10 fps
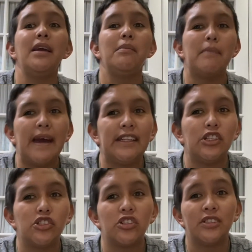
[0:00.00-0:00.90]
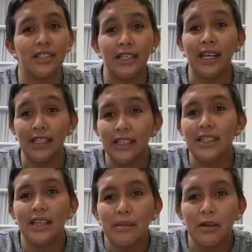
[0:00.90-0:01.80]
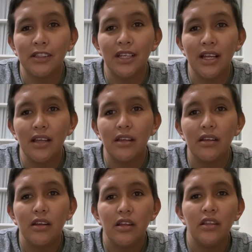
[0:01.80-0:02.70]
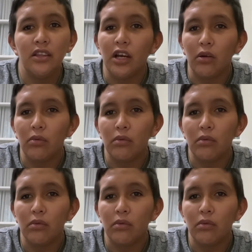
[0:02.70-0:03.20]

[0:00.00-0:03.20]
manager did anything about that? No.